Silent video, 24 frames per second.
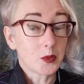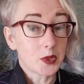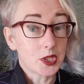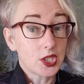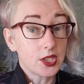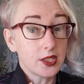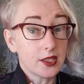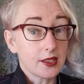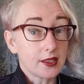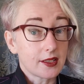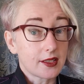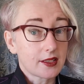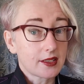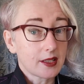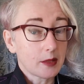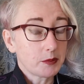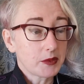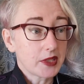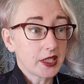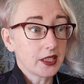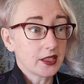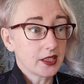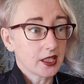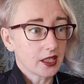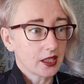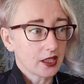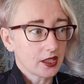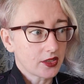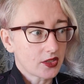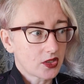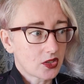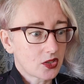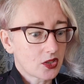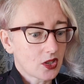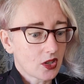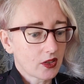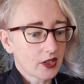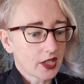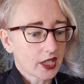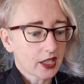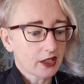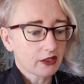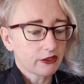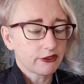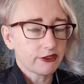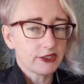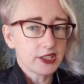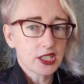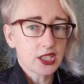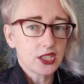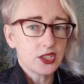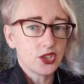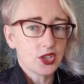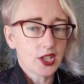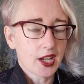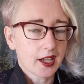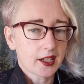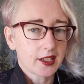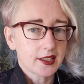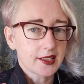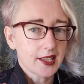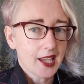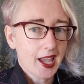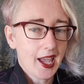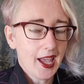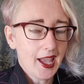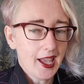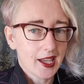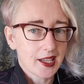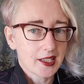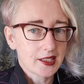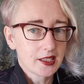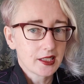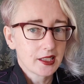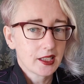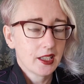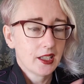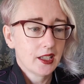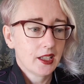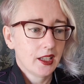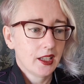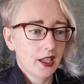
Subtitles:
which is something that historic fitted jackets had,